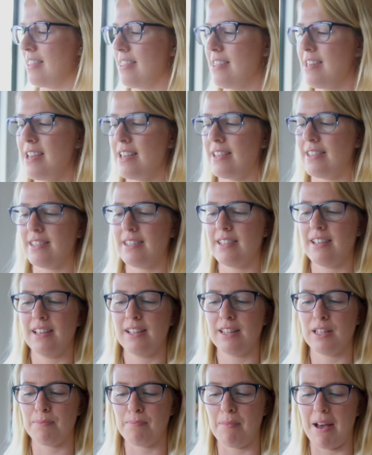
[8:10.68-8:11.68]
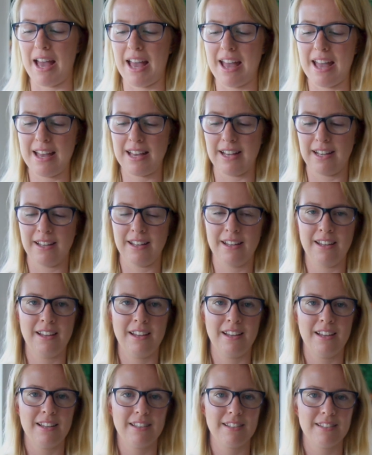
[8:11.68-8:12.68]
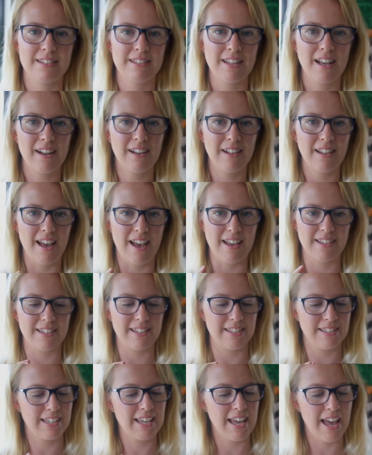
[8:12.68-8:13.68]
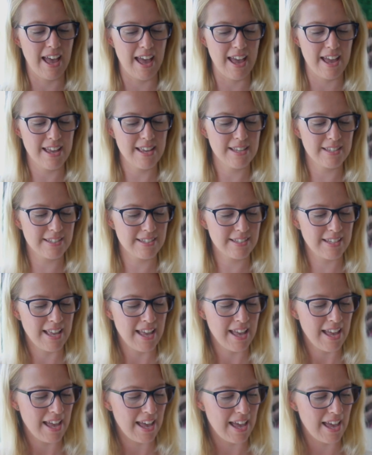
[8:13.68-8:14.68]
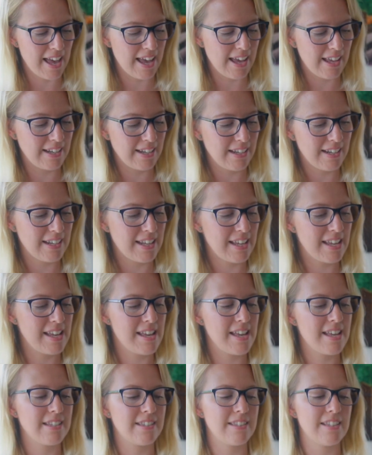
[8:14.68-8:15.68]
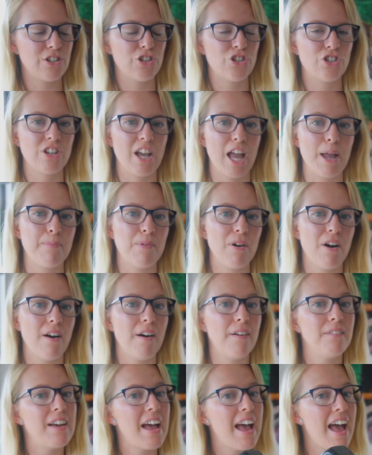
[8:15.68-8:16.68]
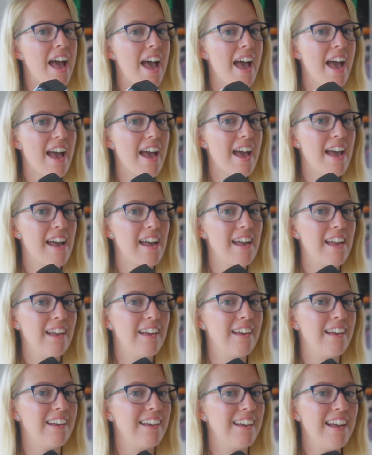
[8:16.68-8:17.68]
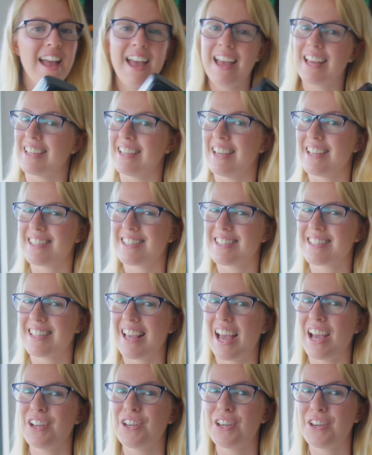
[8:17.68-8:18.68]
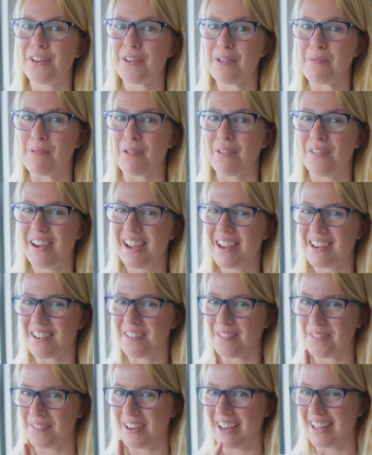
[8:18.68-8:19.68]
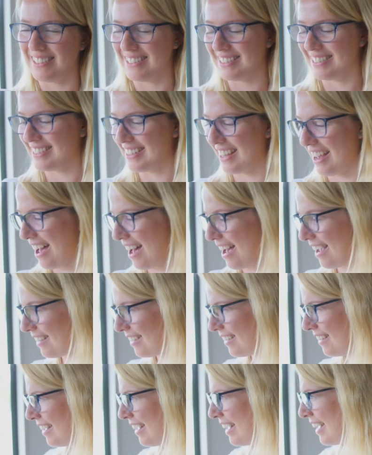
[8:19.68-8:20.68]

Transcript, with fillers: this? It's my sunglasses case, and it is the shape of a, yes, a cuboid. Well done.